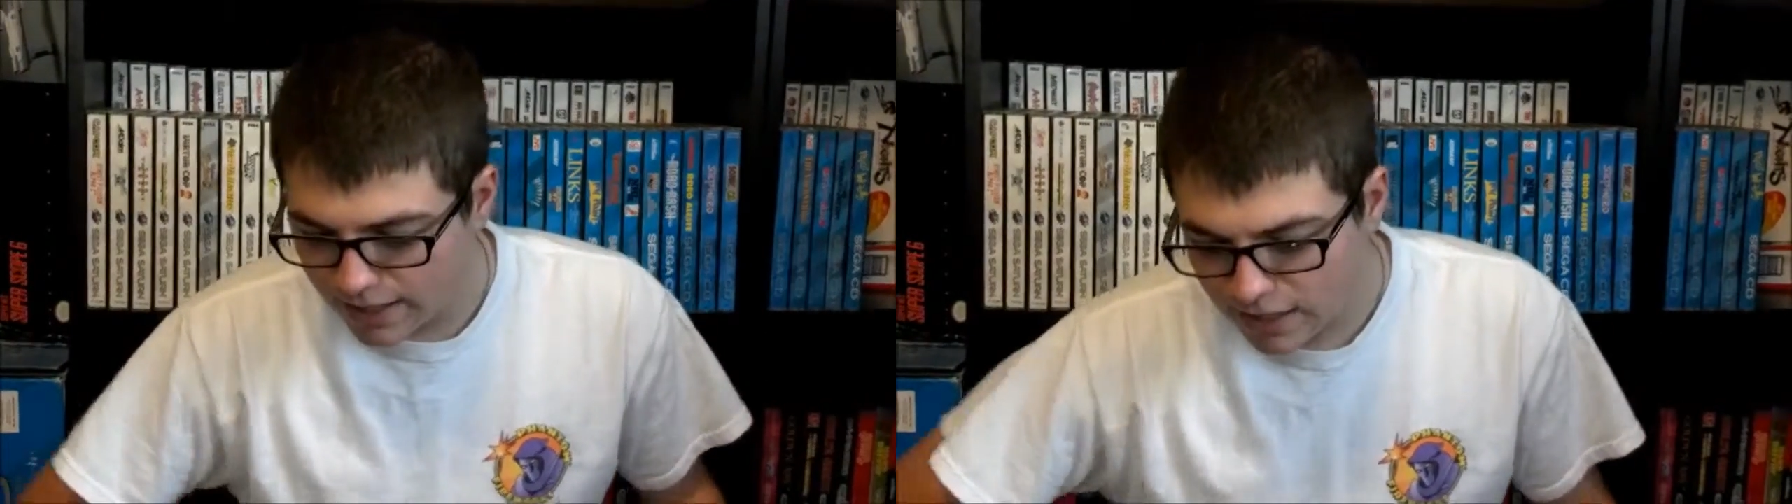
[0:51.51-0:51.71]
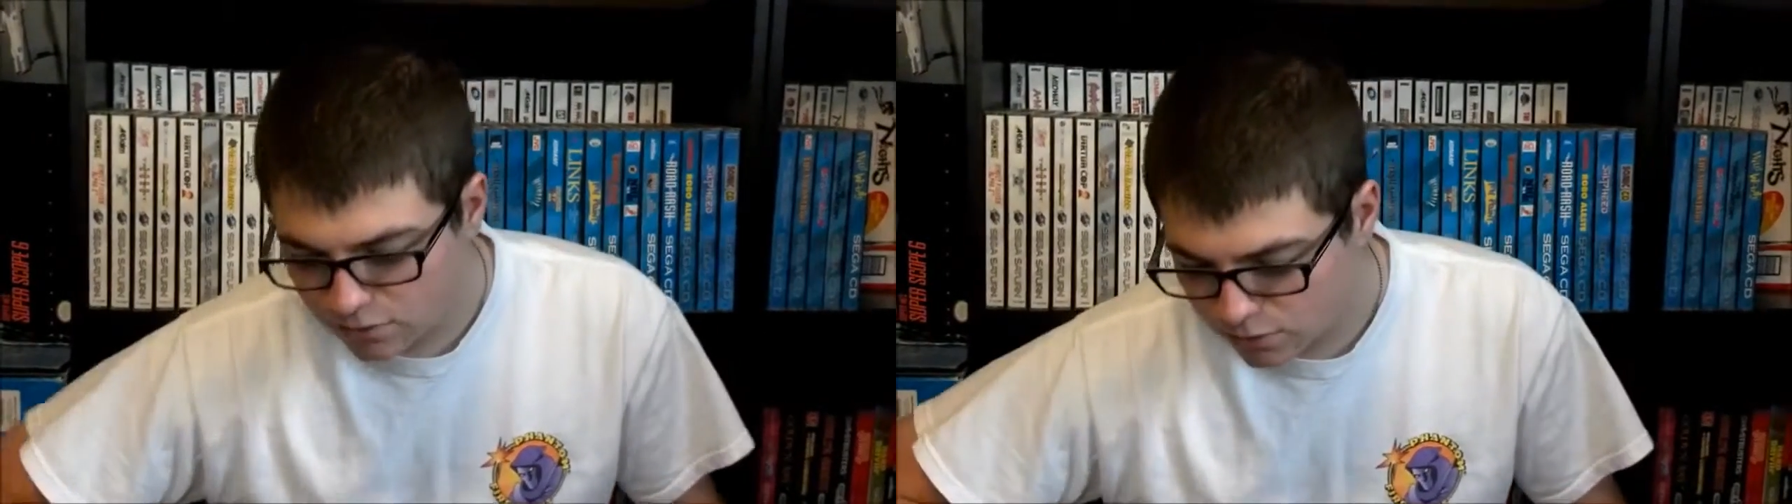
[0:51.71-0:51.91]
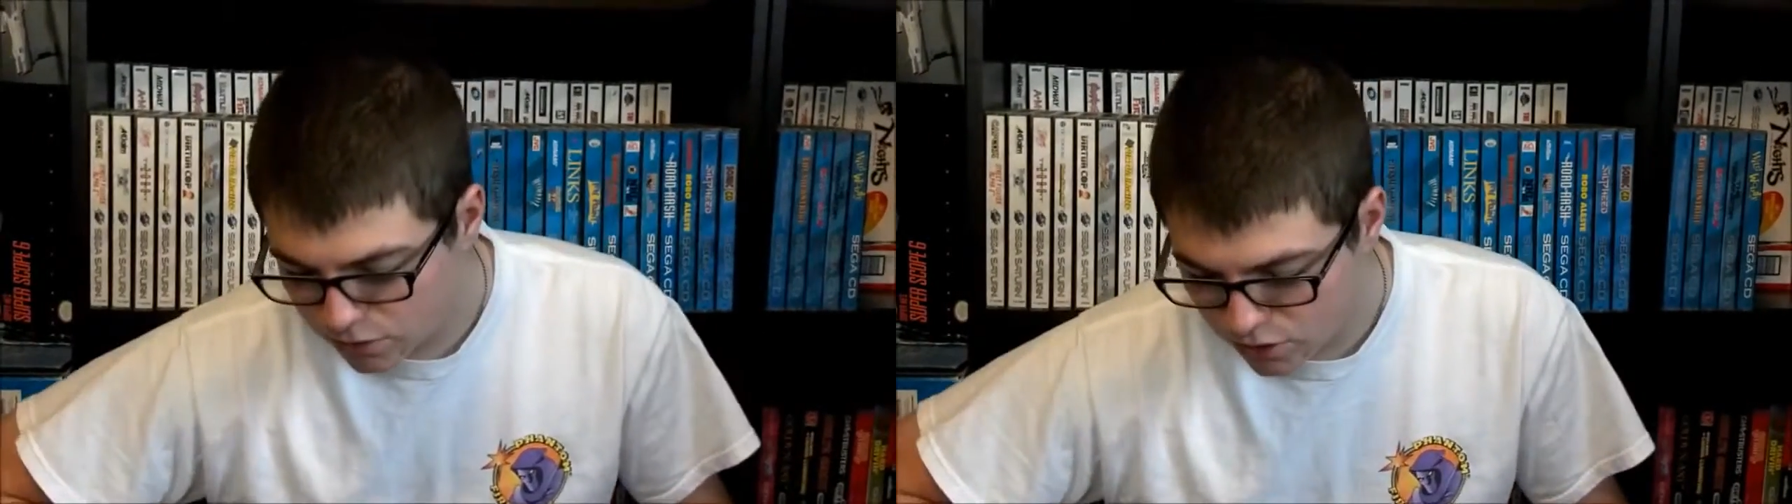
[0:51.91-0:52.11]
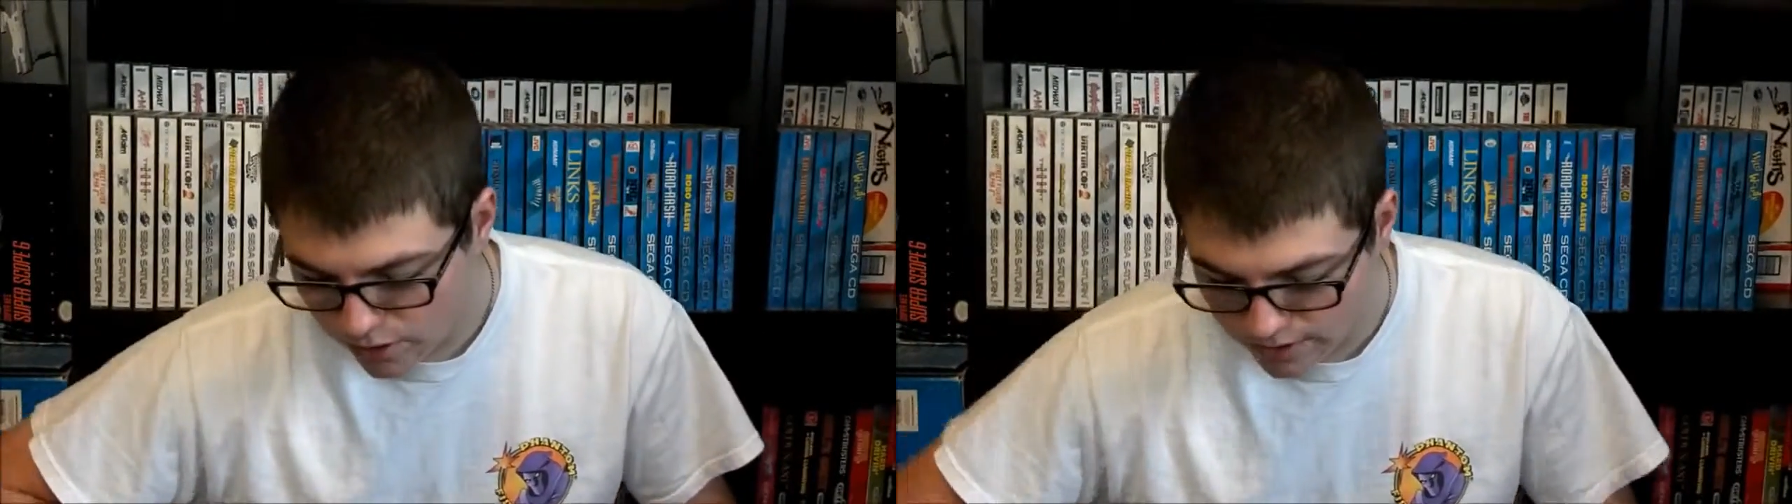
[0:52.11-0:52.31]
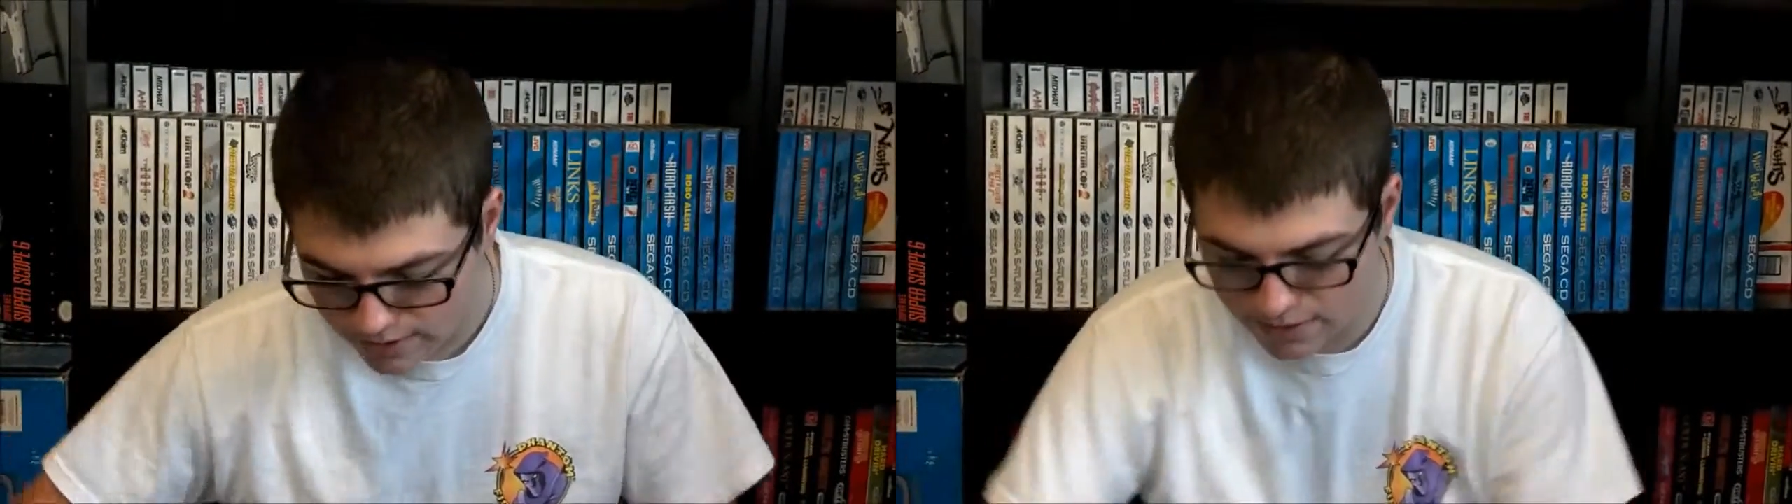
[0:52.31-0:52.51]
guess we'll just go
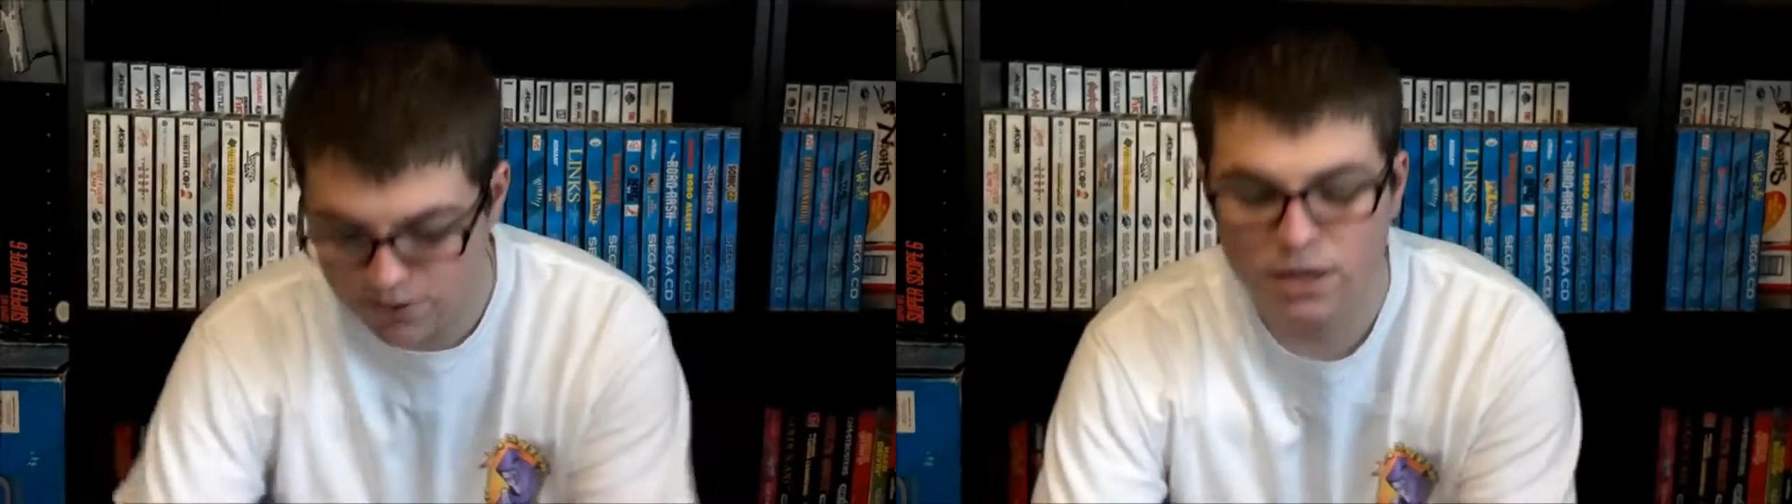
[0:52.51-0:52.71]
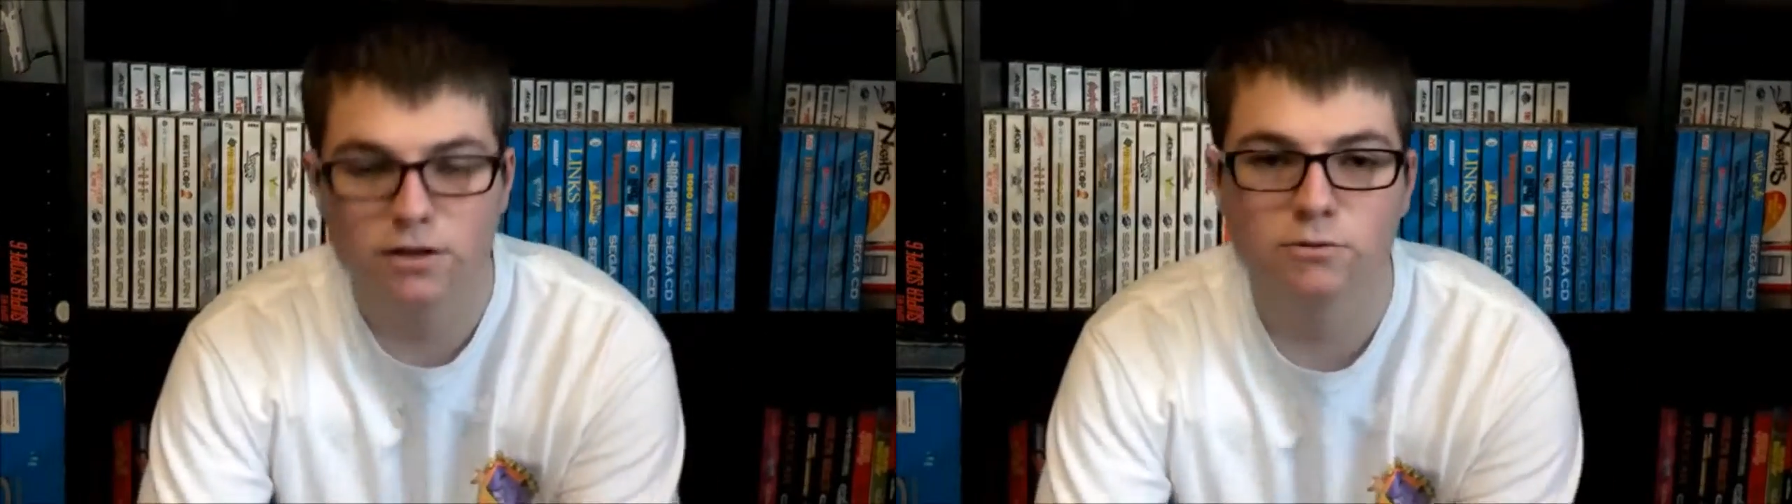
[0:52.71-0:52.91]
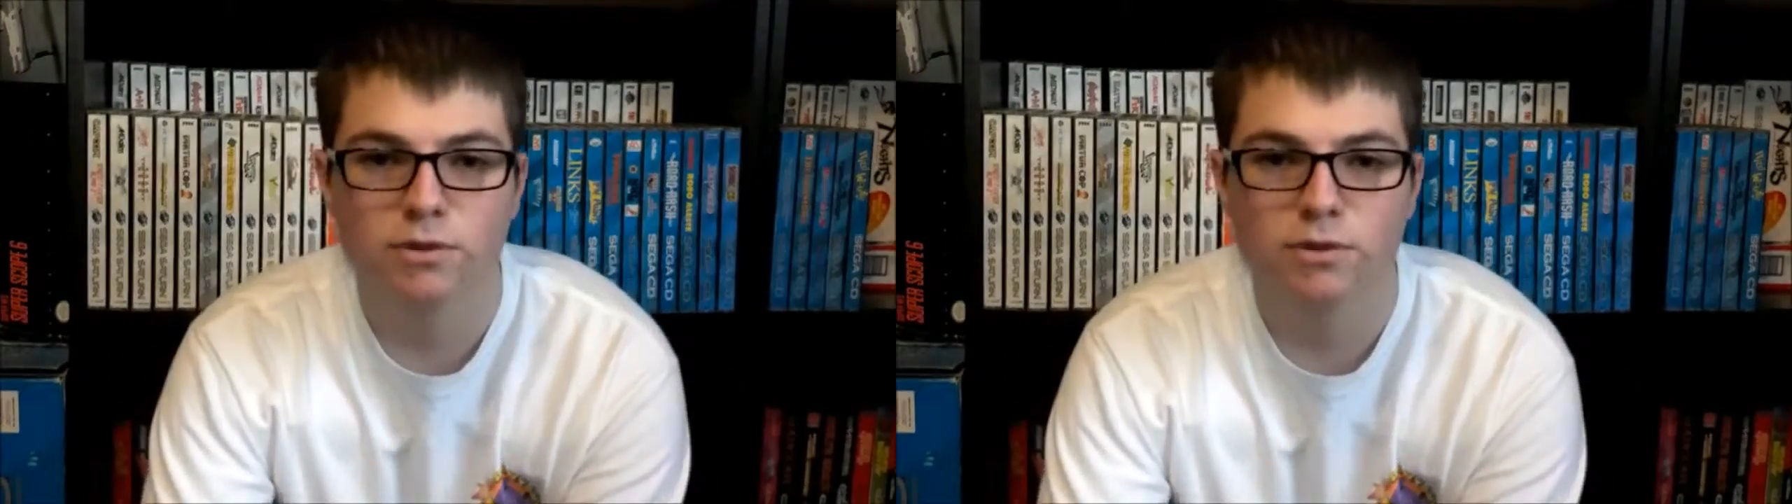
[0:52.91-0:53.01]
ahead and get started